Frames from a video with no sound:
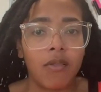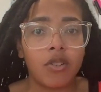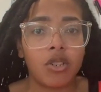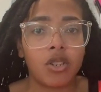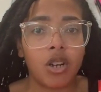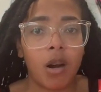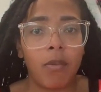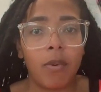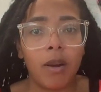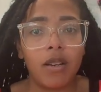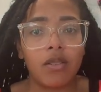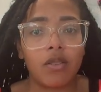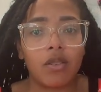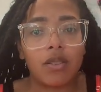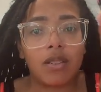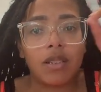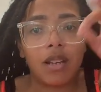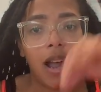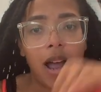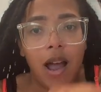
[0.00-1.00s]
covered strawberries
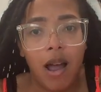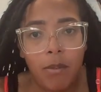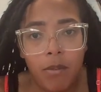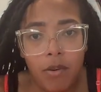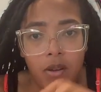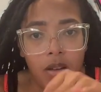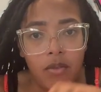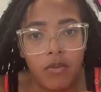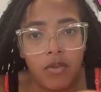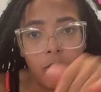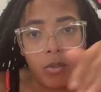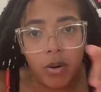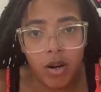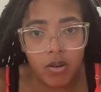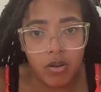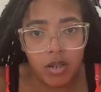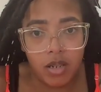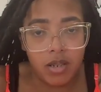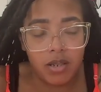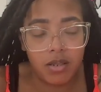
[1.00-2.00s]
on top of the
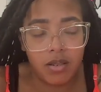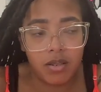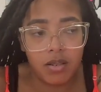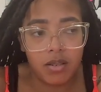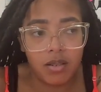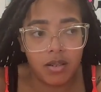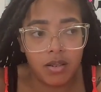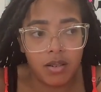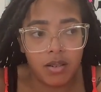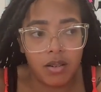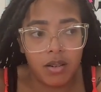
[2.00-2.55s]
brownies.